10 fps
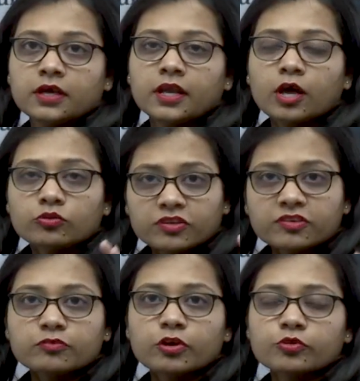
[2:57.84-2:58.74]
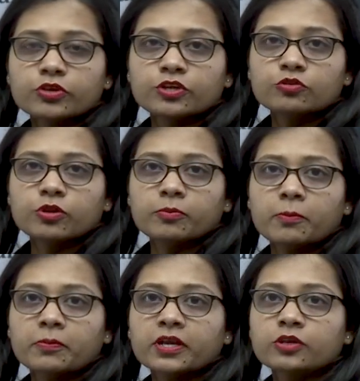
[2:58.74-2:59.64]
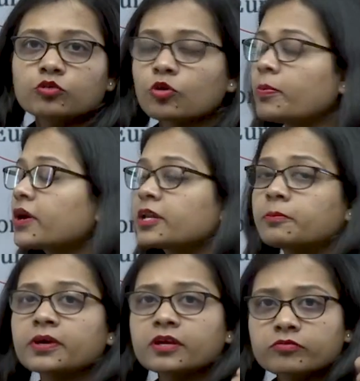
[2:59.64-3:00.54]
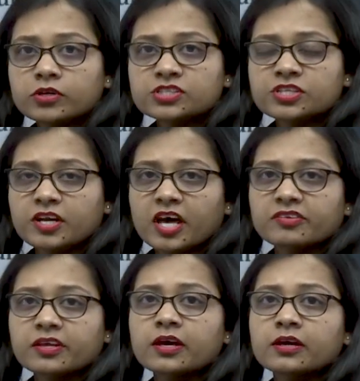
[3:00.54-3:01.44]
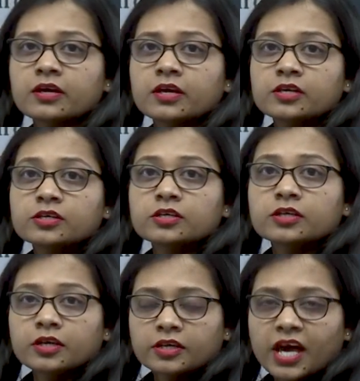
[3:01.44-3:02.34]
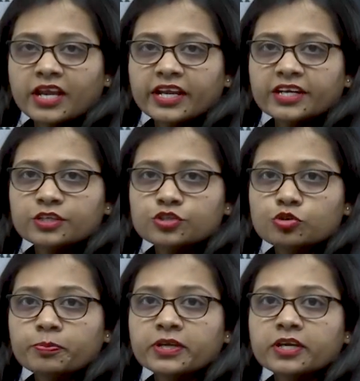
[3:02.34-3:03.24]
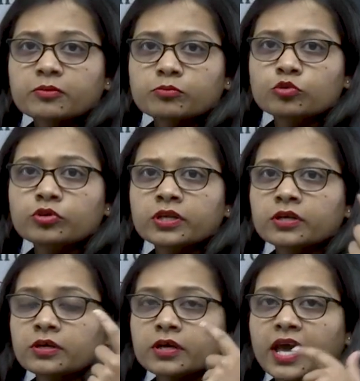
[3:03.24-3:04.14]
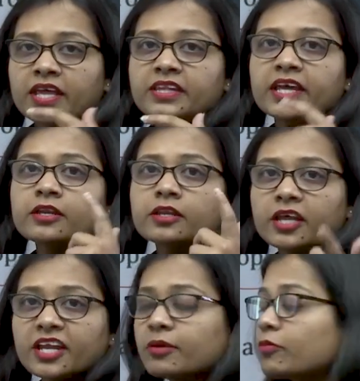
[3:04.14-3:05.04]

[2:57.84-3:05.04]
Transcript: Now this is what you need to remember. Europa Clipper, first NASA, target Jupiter moon, and then the name